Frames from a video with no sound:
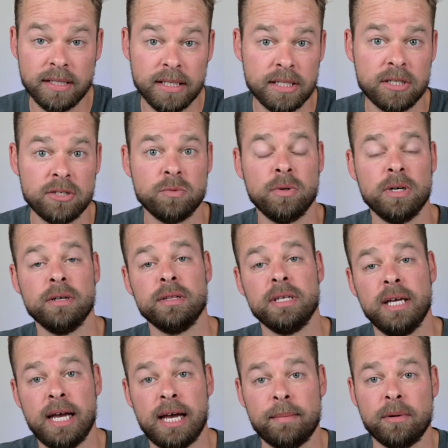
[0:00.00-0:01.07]
This is where
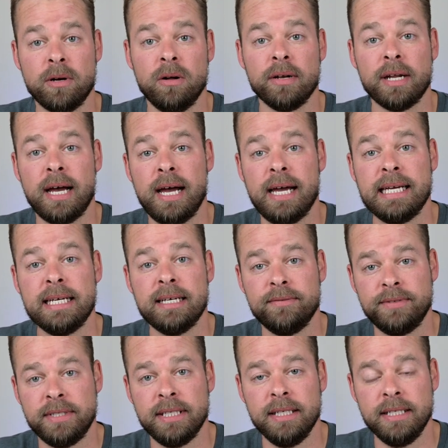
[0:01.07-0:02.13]
the app called
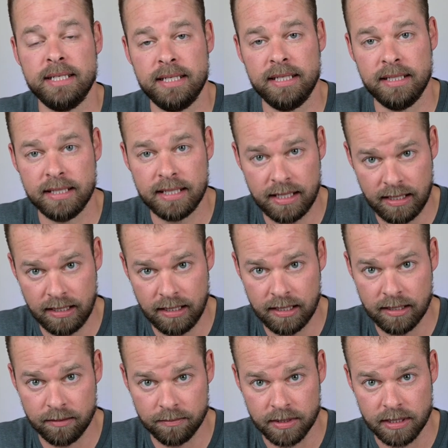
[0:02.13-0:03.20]
IFTTT
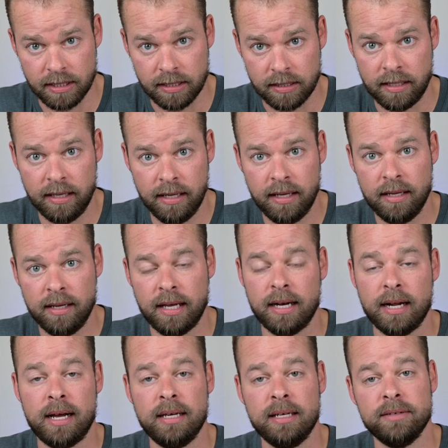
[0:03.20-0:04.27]
comes in. And
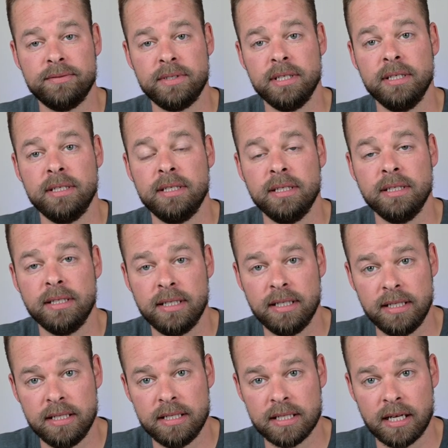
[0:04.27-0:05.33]

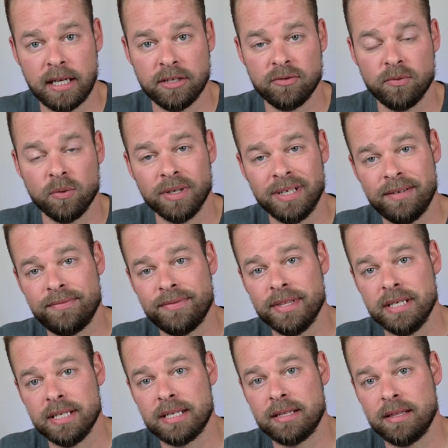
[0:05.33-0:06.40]
IFTTT stands for if
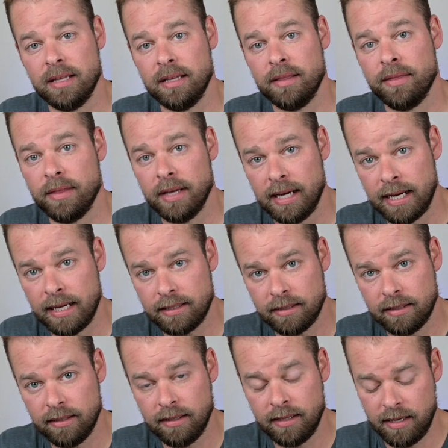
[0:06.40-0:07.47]
this, then that.
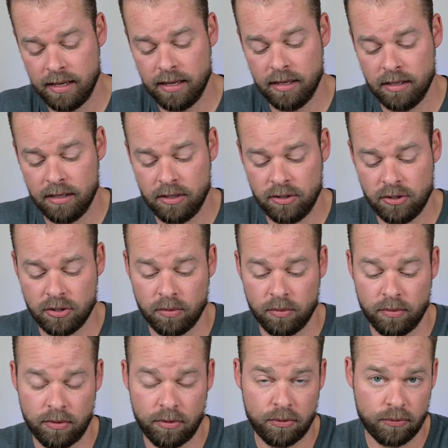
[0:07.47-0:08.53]
So
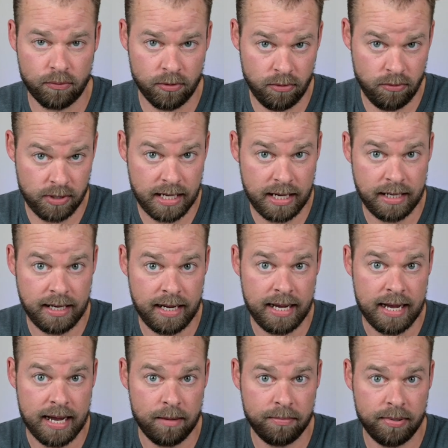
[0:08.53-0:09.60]
through that
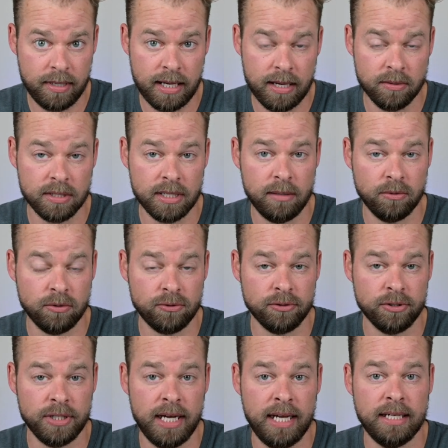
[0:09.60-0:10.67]
app, I was able to
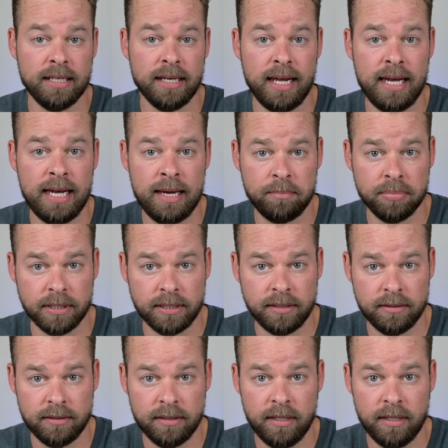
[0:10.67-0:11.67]
create an applet